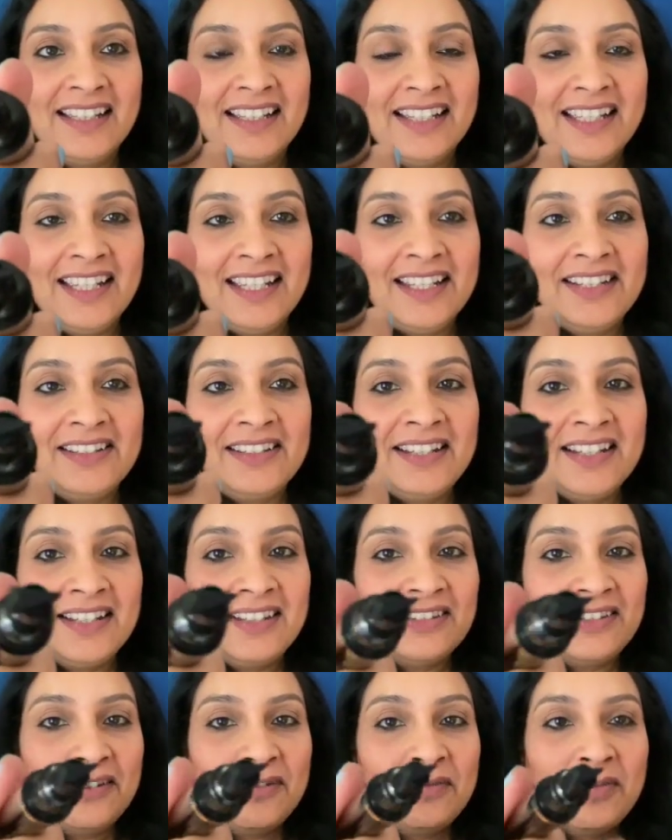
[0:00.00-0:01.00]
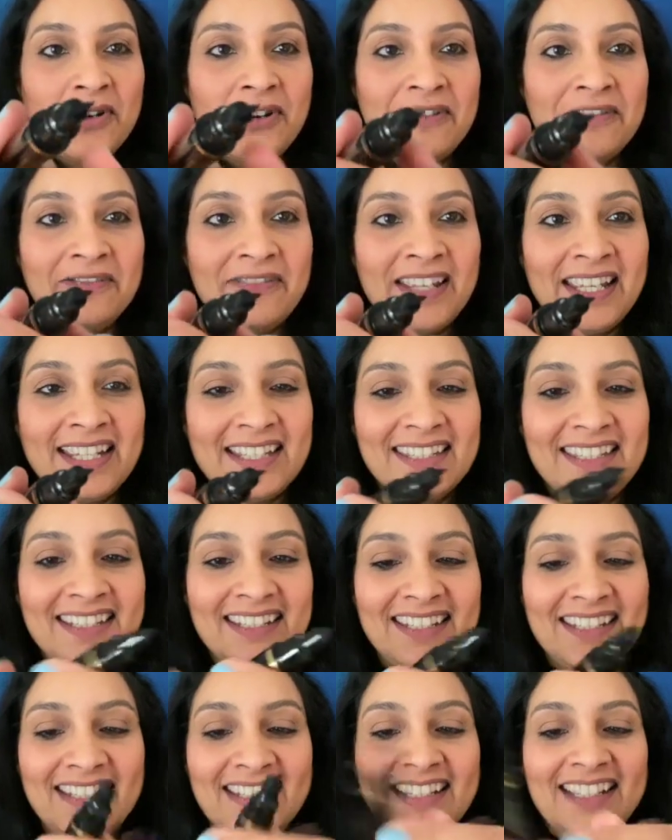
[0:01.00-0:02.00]
Isn't it so perfect?
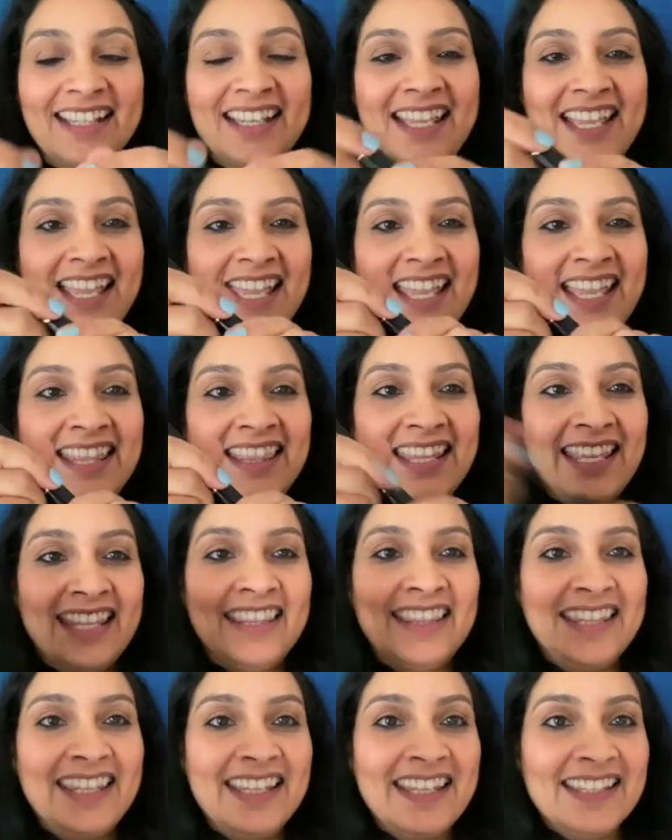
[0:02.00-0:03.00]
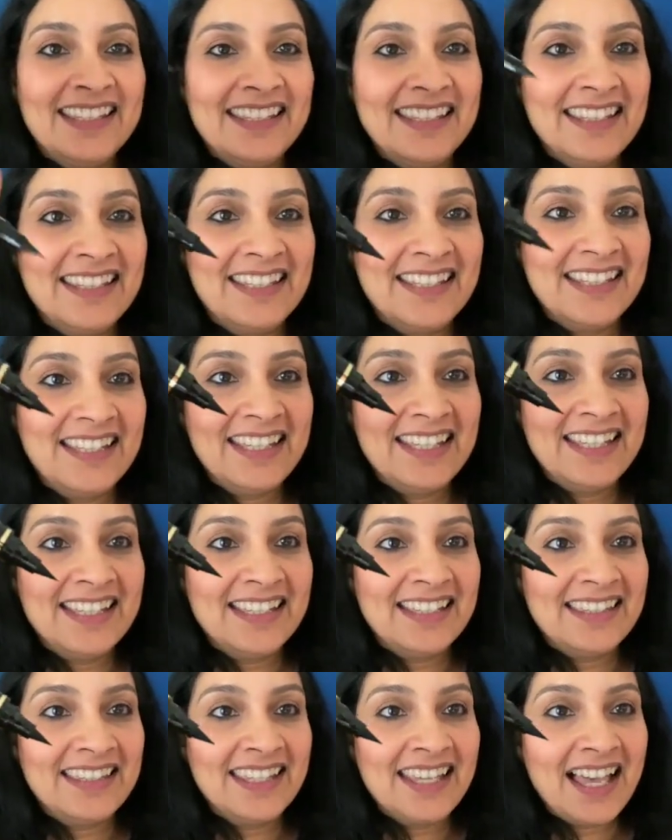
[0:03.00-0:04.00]
And then this is
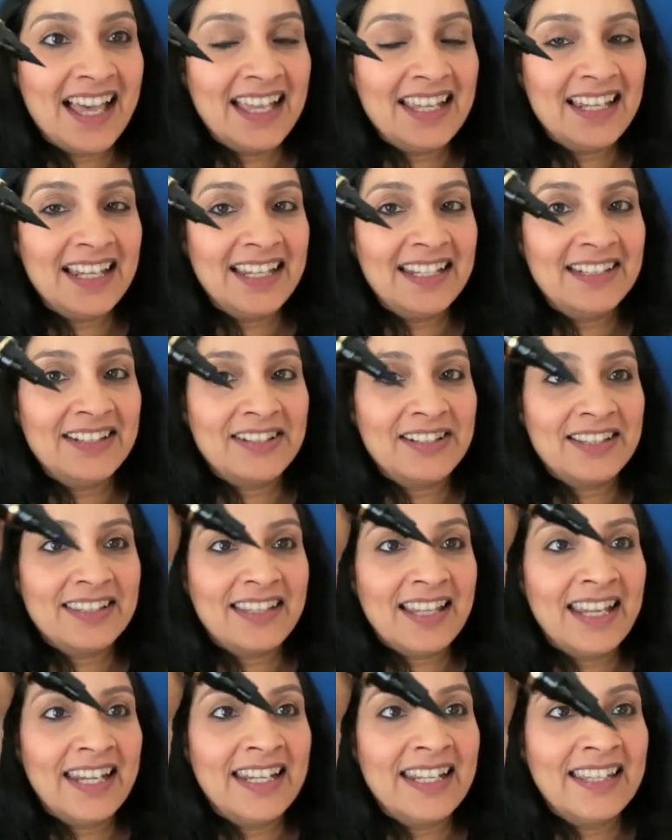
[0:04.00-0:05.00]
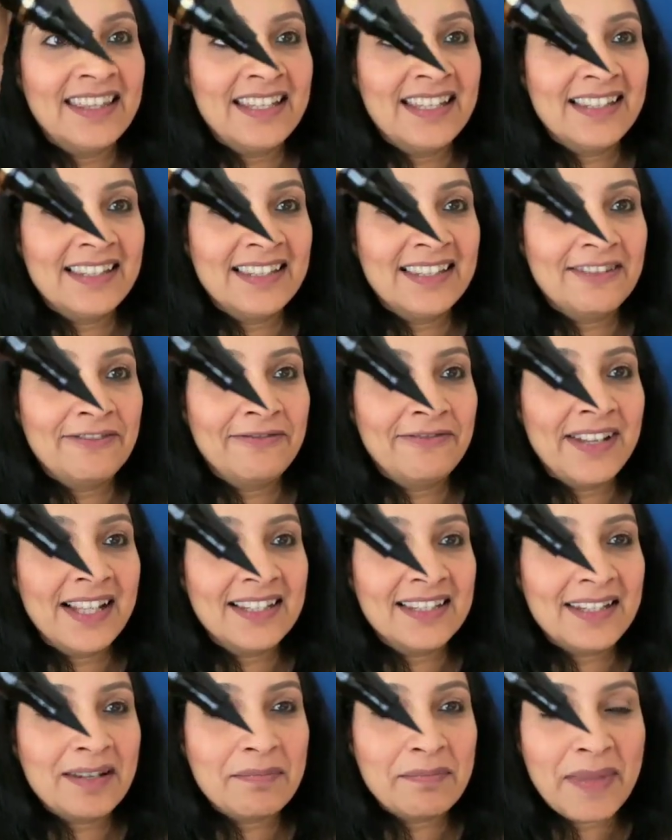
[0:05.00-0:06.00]
the eyeliner side, and this is a felt
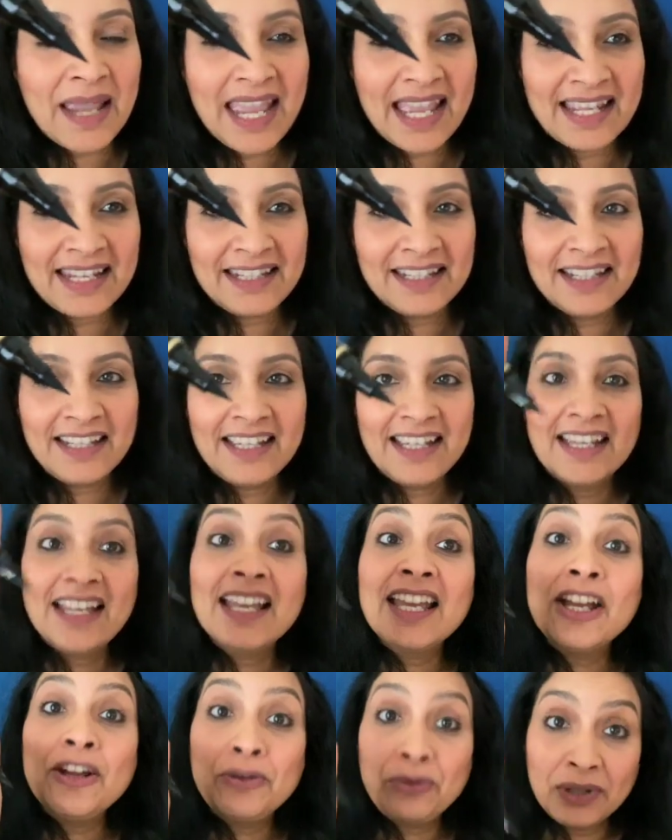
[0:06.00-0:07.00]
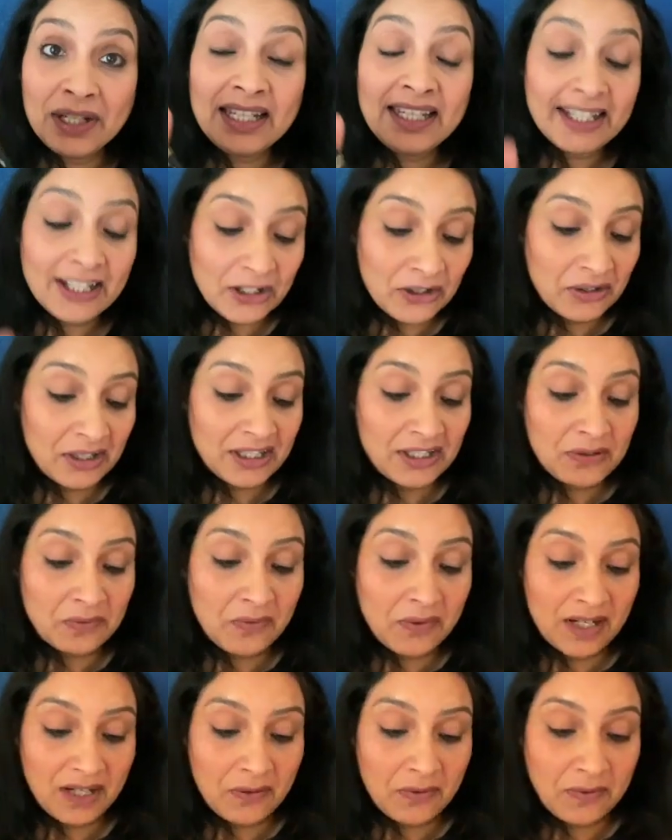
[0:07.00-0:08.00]
tip pen, really good to
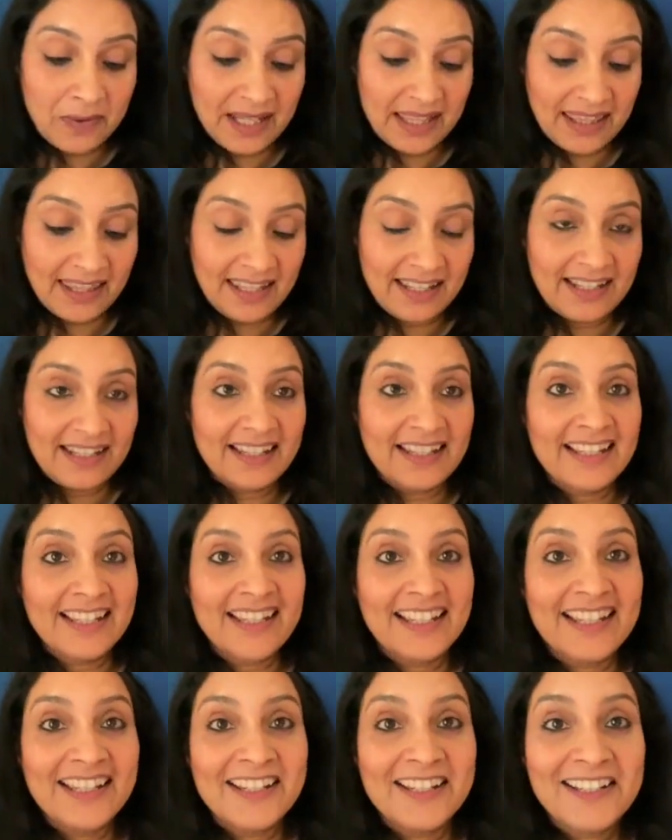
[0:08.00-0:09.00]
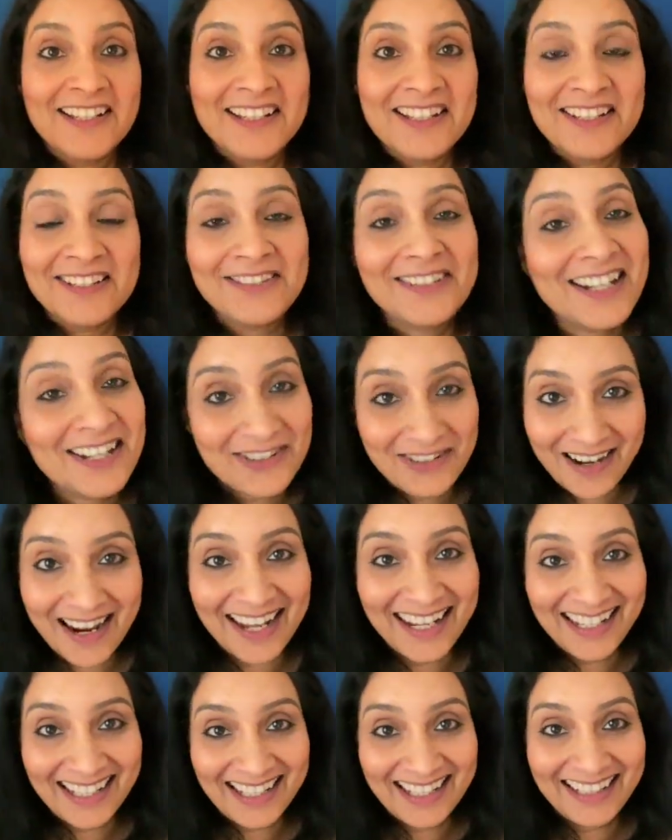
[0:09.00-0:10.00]
work with. Should I try
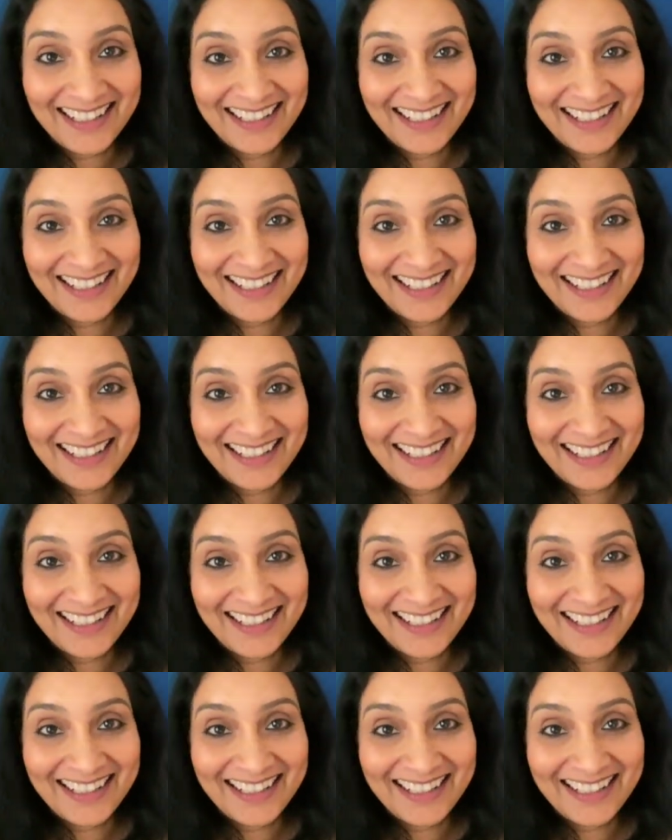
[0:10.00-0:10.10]
it?